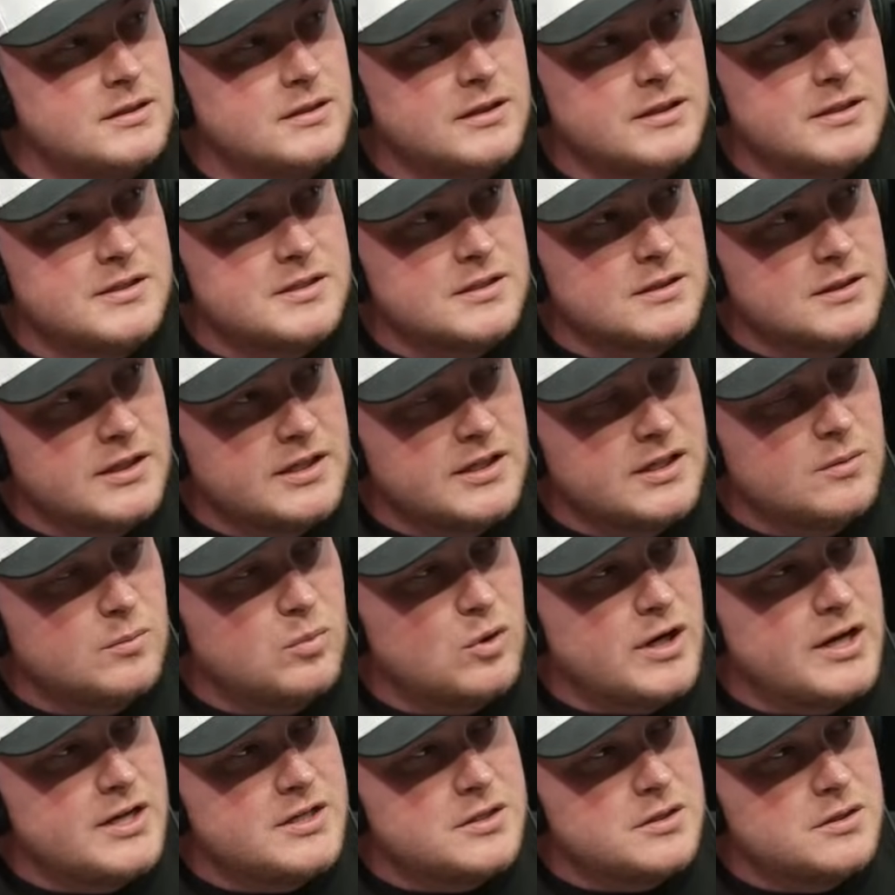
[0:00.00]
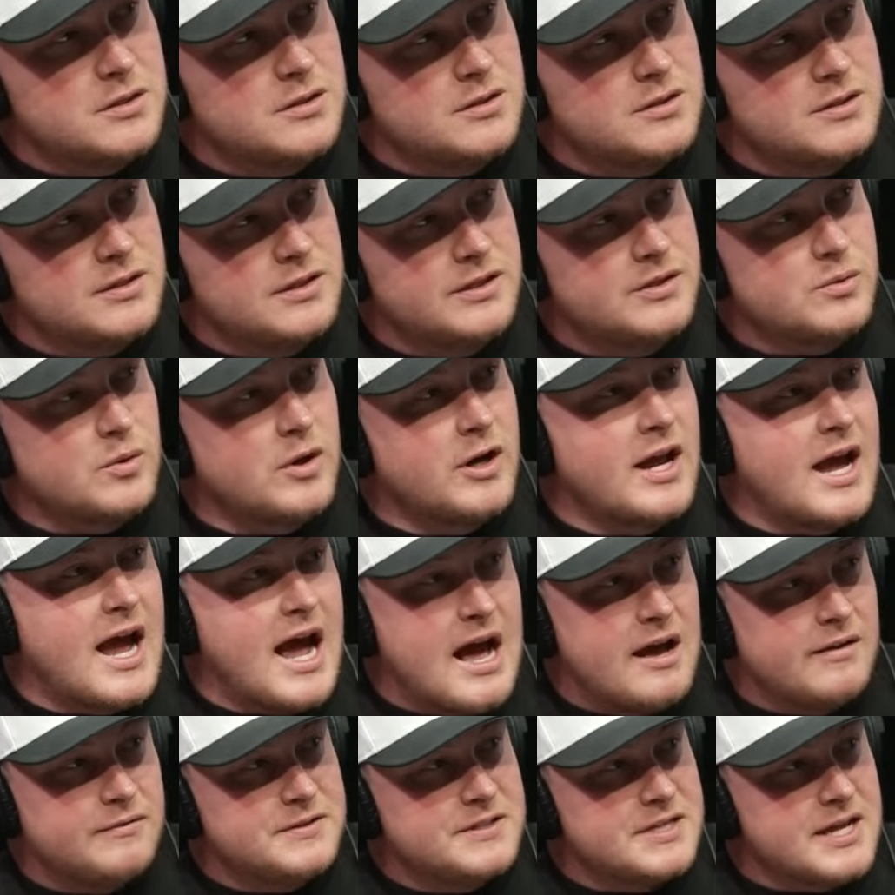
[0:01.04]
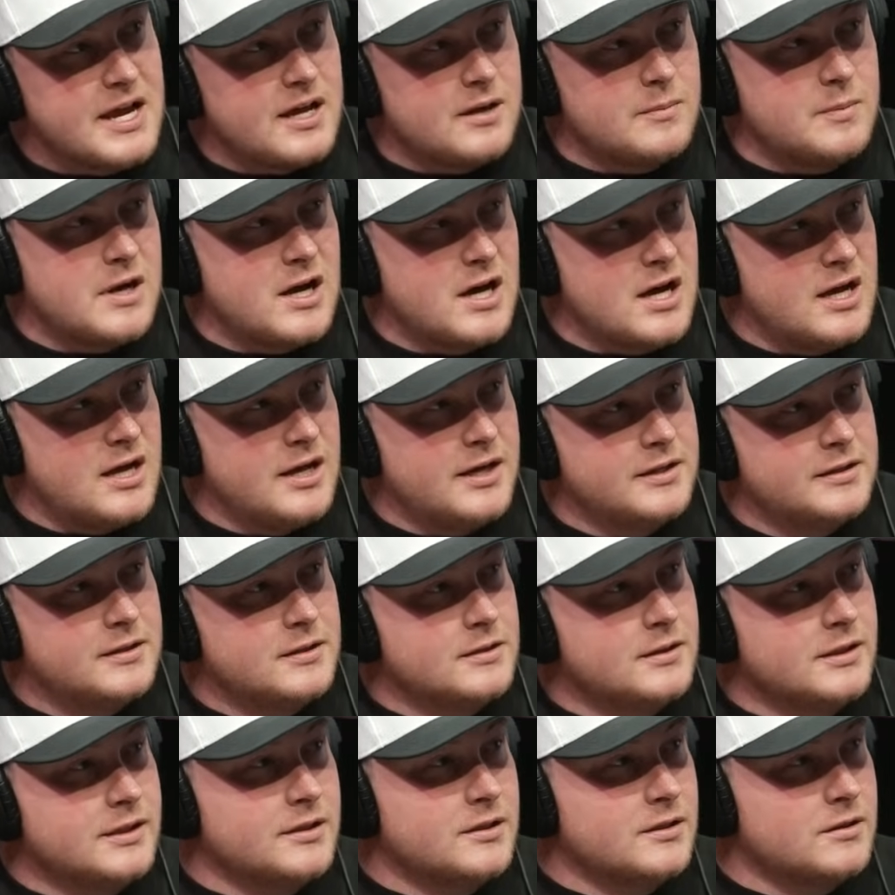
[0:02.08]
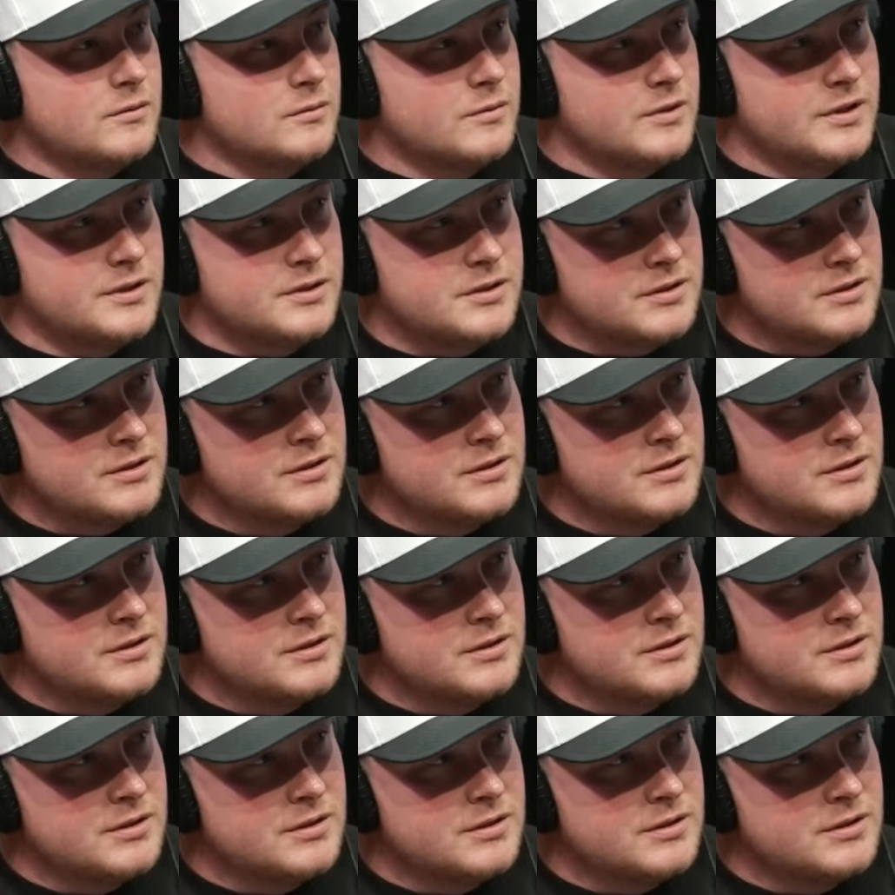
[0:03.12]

He leads the league in pressures. He's a half sack behind the leader, which